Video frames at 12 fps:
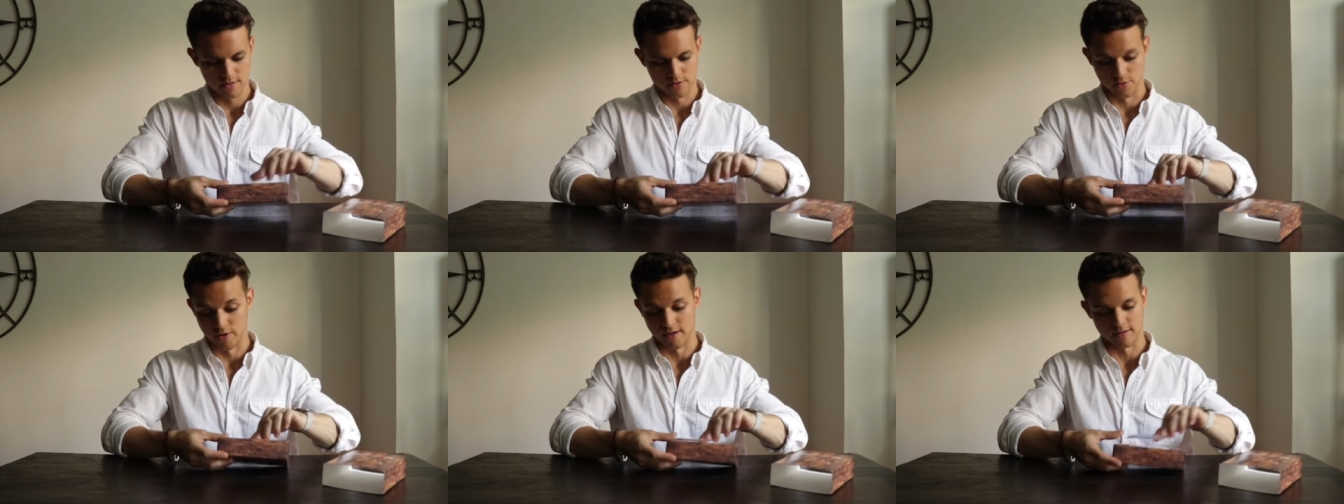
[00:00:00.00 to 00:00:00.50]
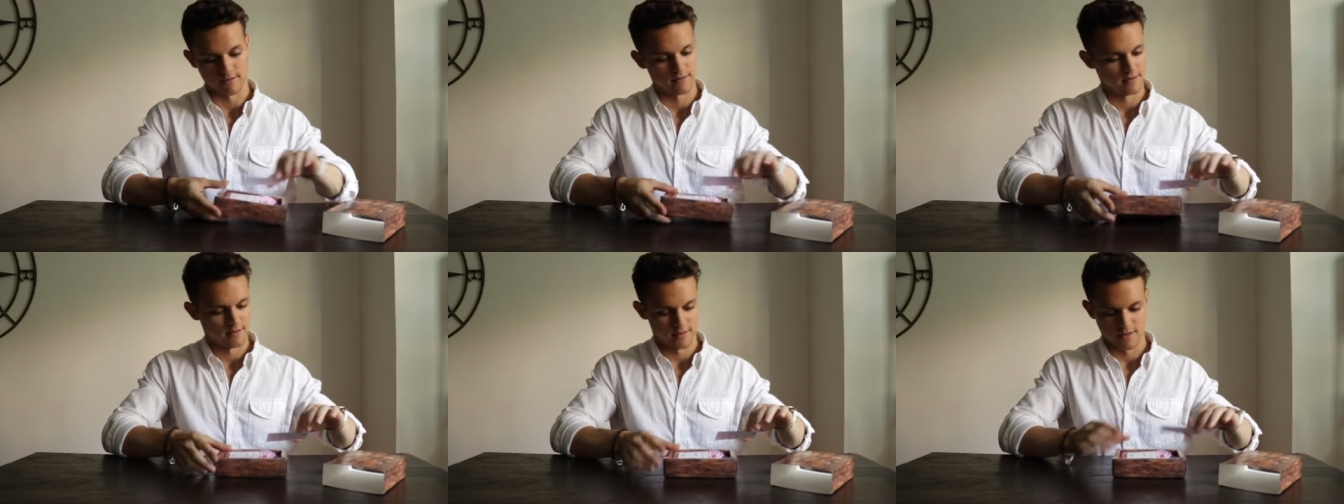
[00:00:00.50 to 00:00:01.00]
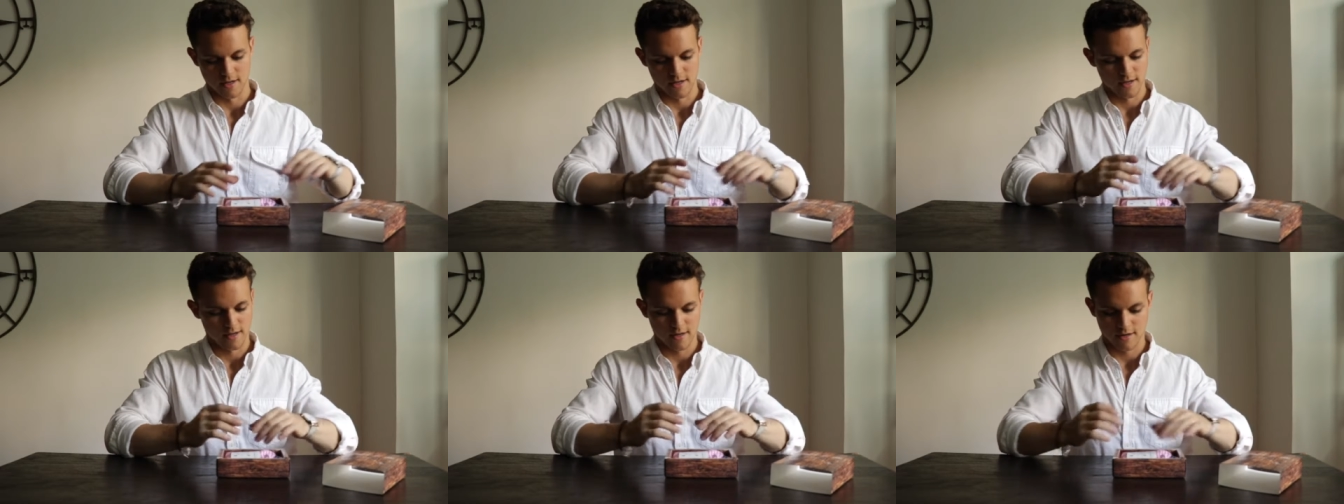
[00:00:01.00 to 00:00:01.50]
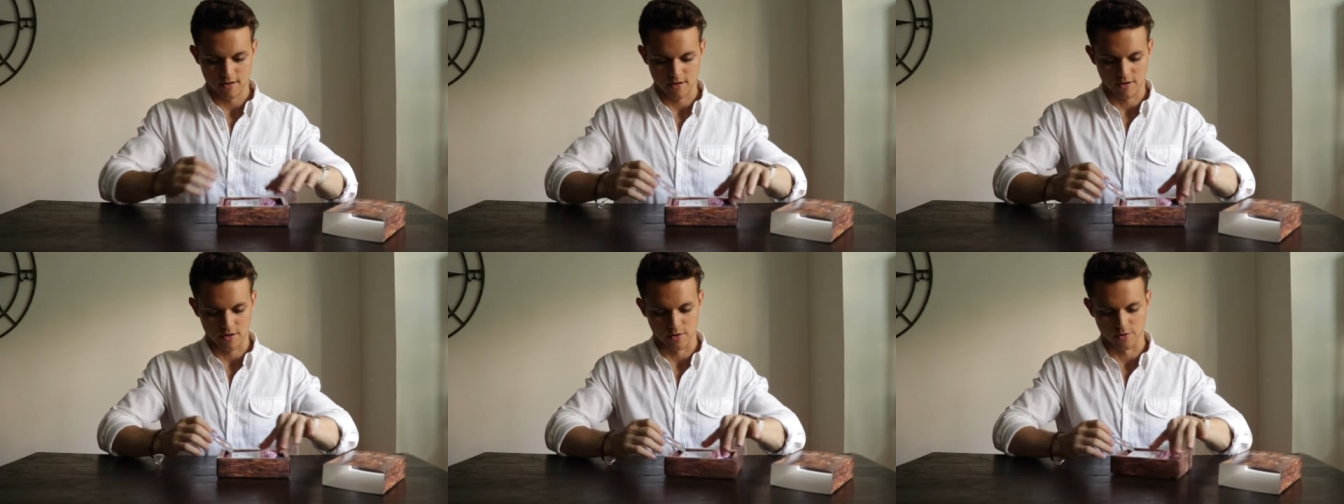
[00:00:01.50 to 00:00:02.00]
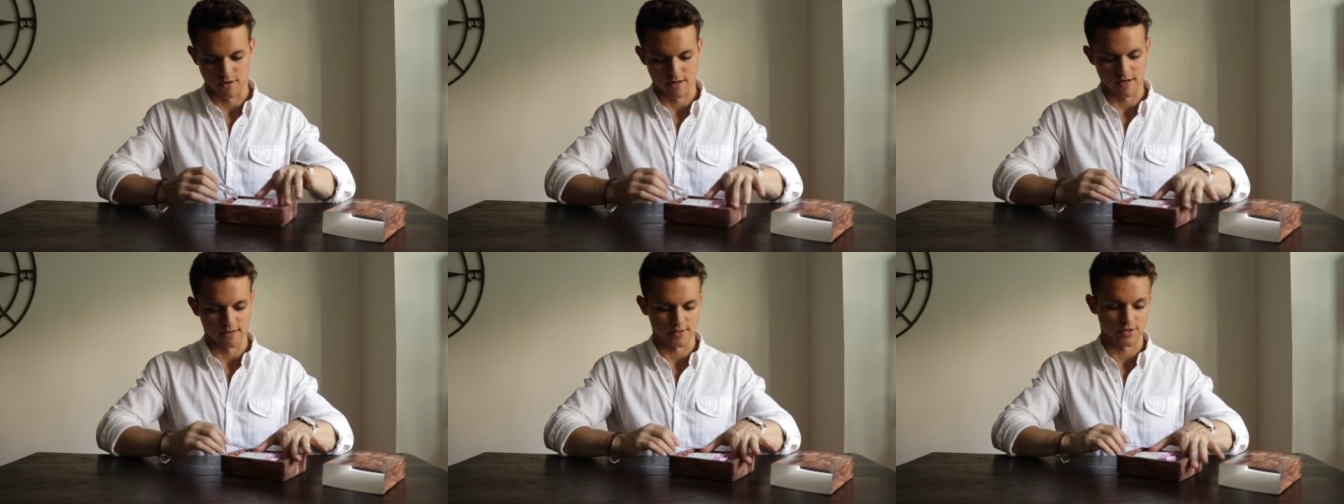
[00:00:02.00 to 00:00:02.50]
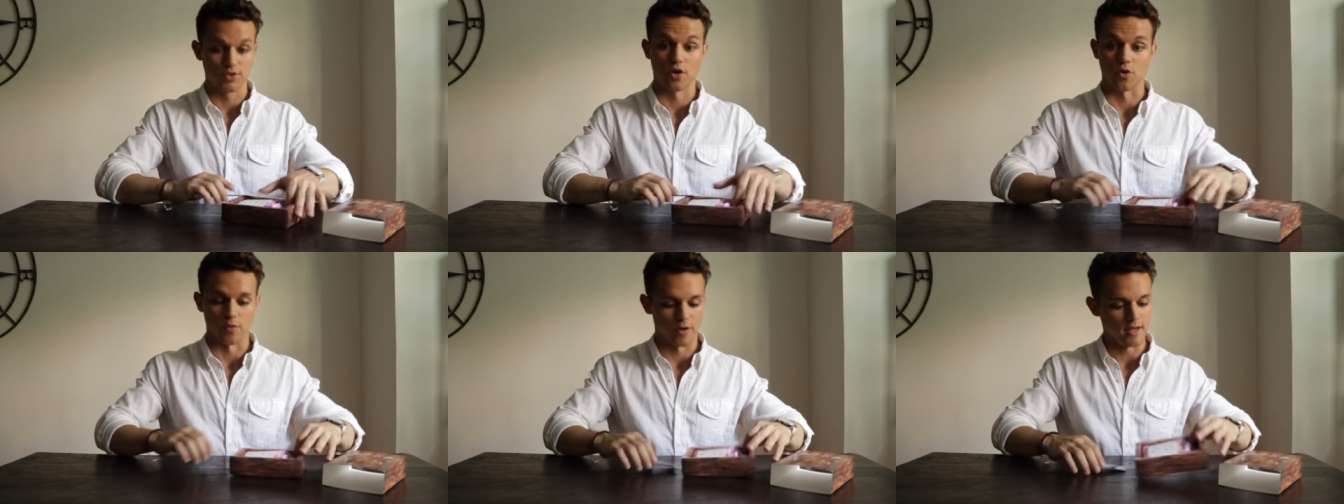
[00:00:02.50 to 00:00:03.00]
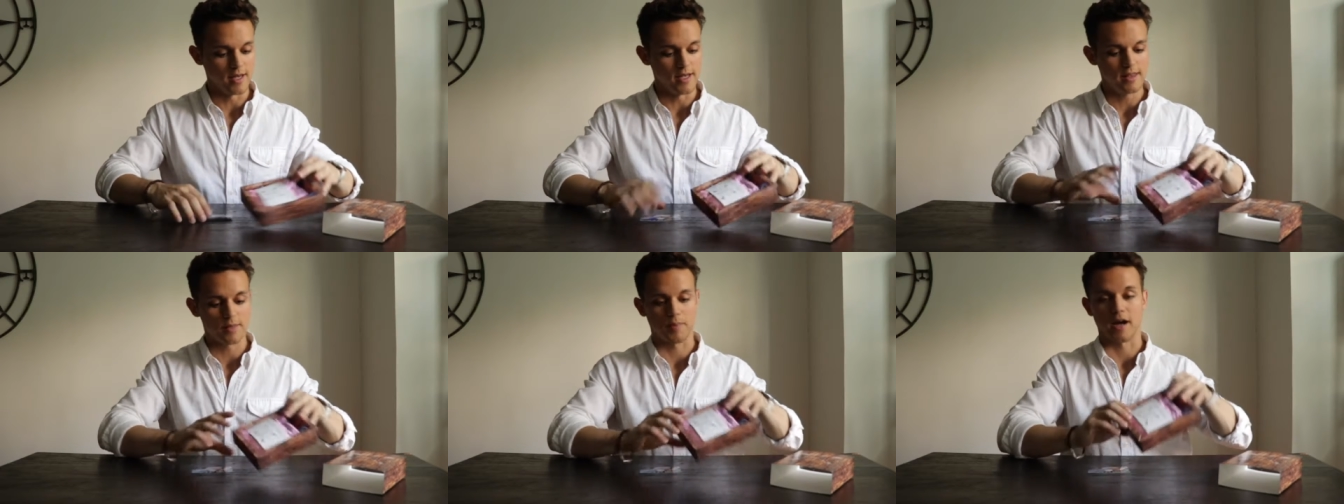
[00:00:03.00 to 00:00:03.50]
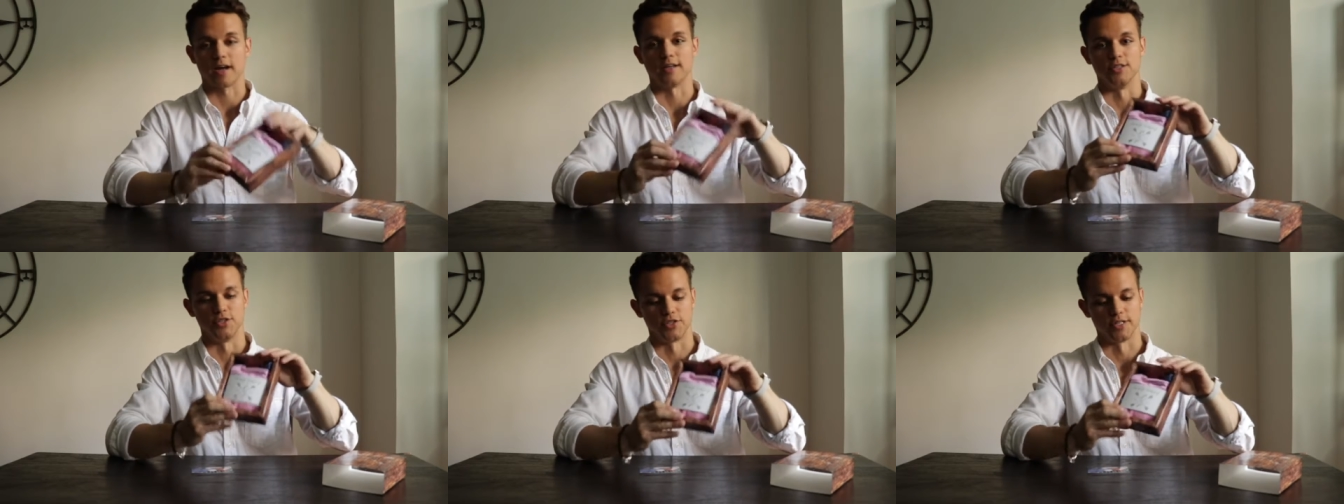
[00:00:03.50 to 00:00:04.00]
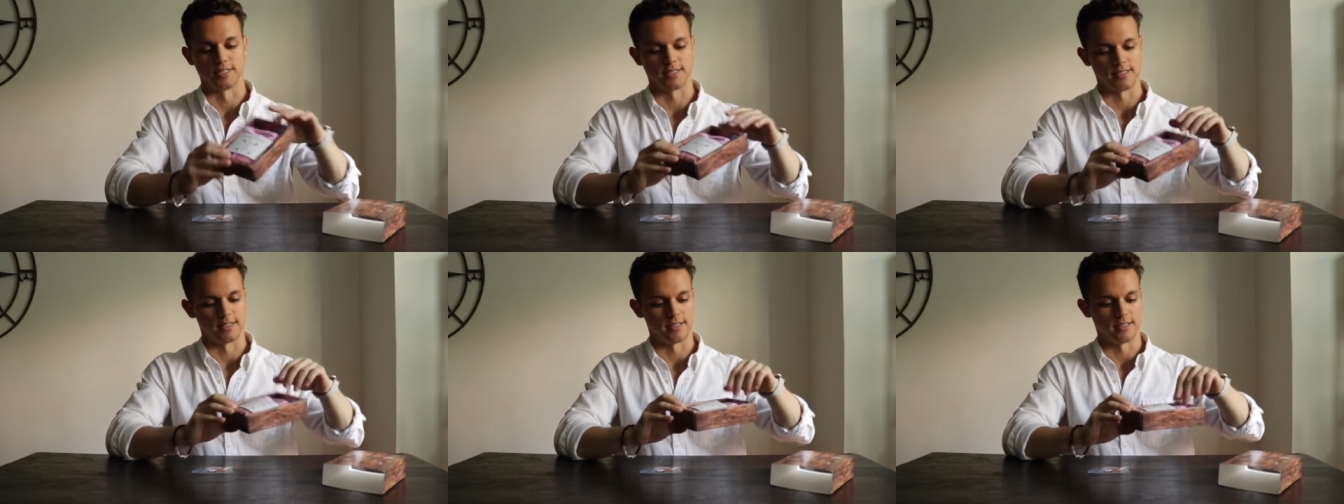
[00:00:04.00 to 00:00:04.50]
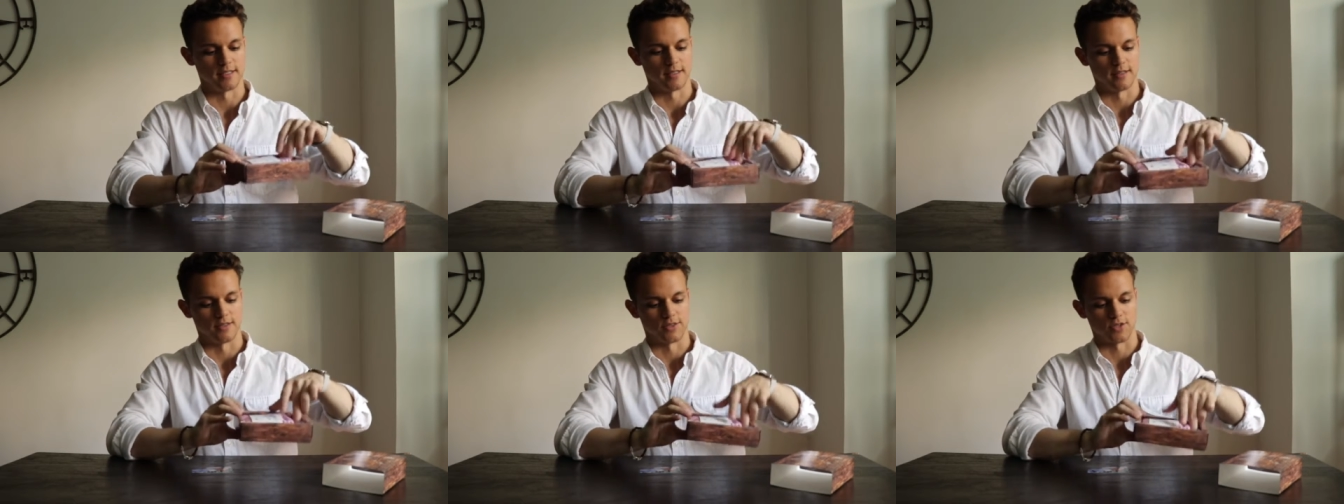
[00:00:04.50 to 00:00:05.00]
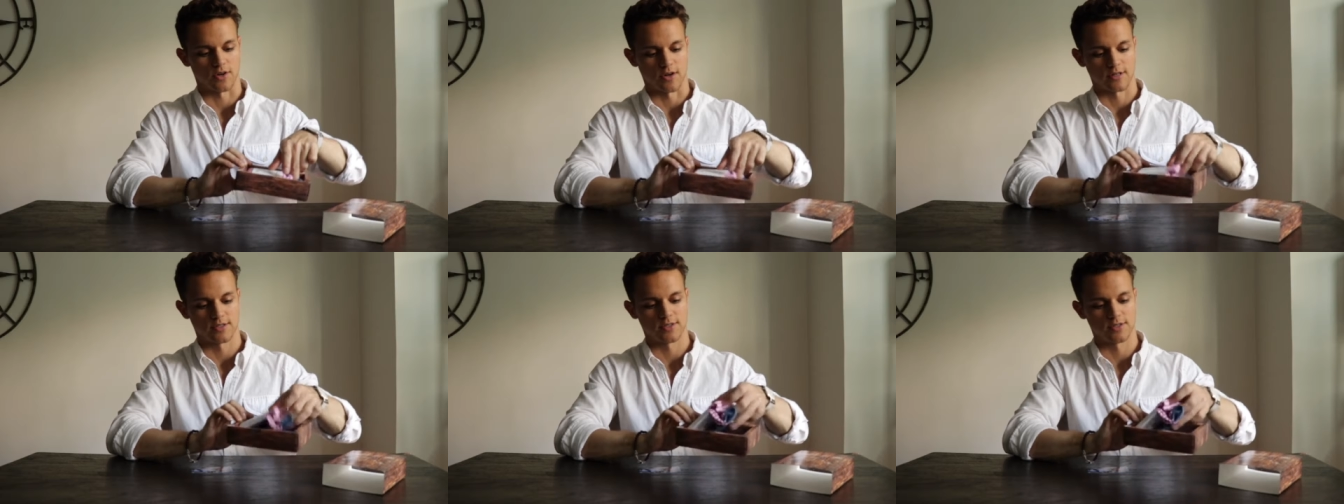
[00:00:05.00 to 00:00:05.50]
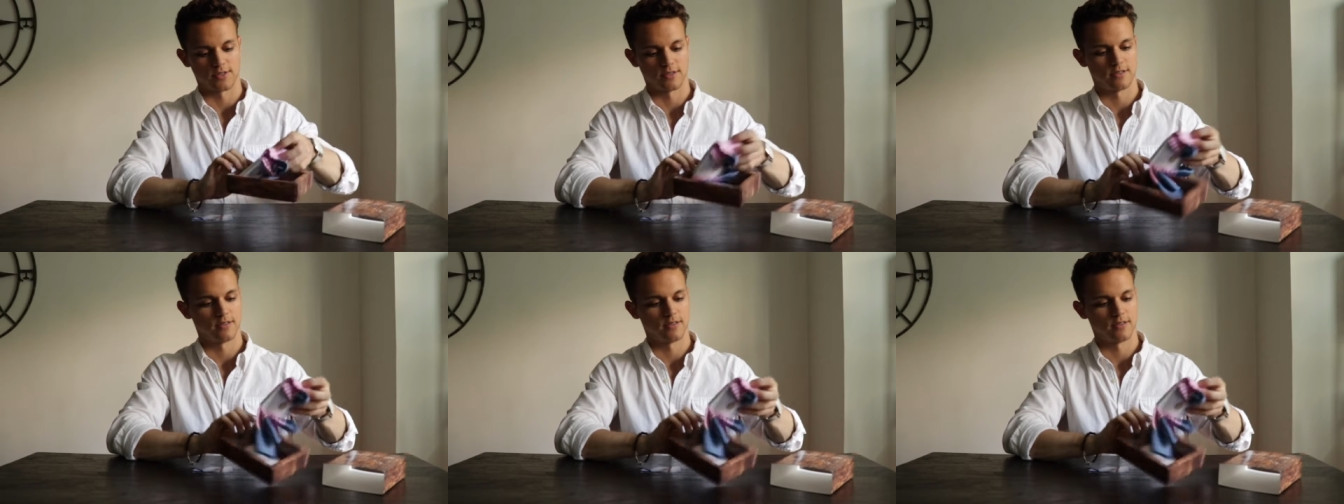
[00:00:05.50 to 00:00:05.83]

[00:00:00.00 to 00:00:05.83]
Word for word: Great. Okay. So in the package, you're going to see the socks.